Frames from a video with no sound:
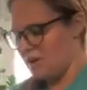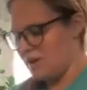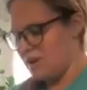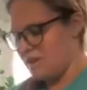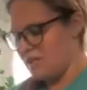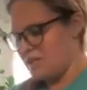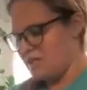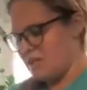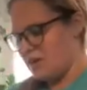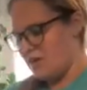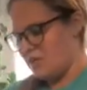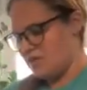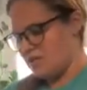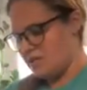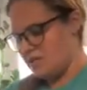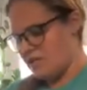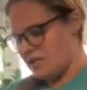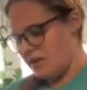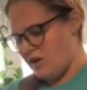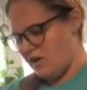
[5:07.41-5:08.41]
kids don't.
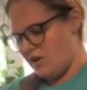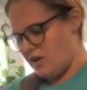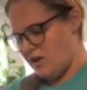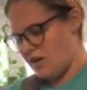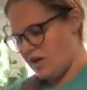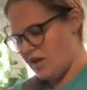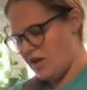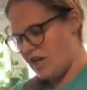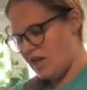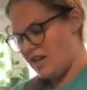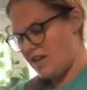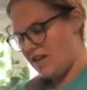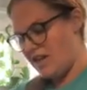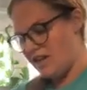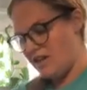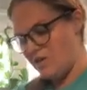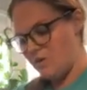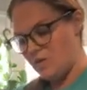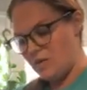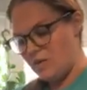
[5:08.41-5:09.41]
So
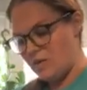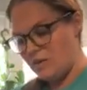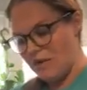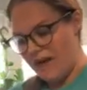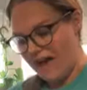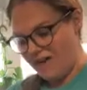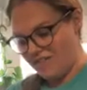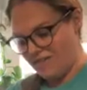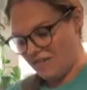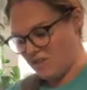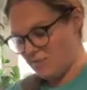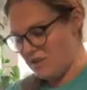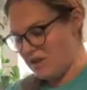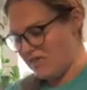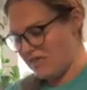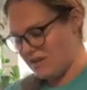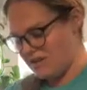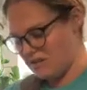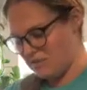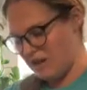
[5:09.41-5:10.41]
we will have it. 3
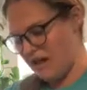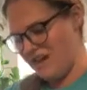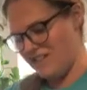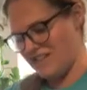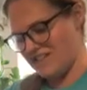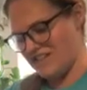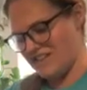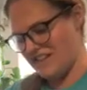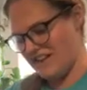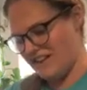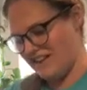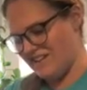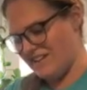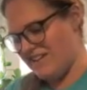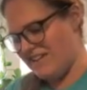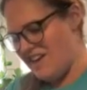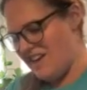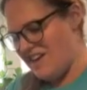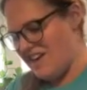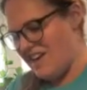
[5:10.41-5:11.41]
of us will have it tonight.
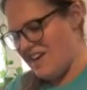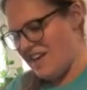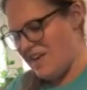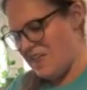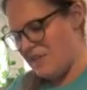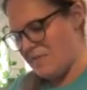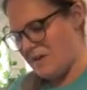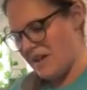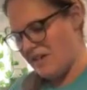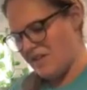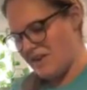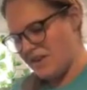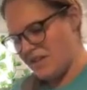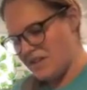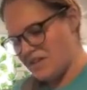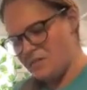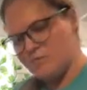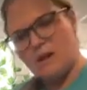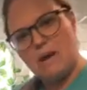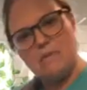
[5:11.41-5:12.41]
And then my other
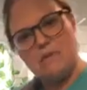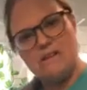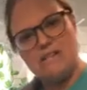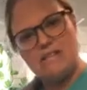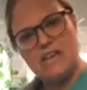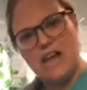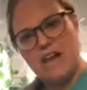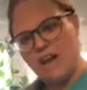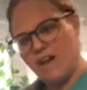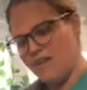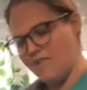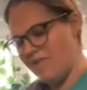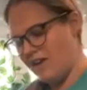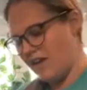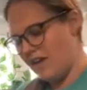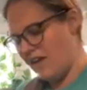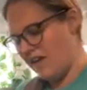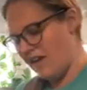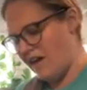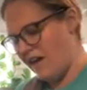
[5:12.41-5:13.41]
kids will probably just have
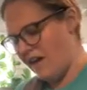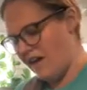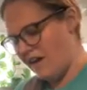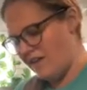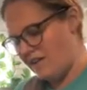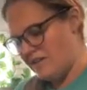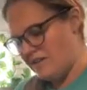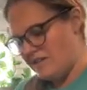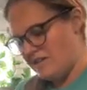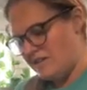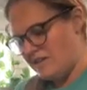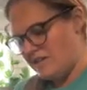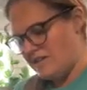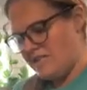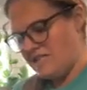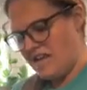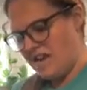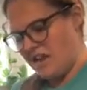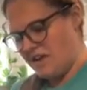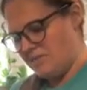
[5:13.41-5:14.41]
a
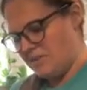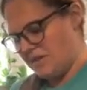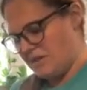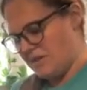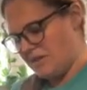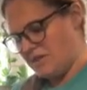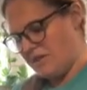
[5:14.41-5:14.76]
sandwich or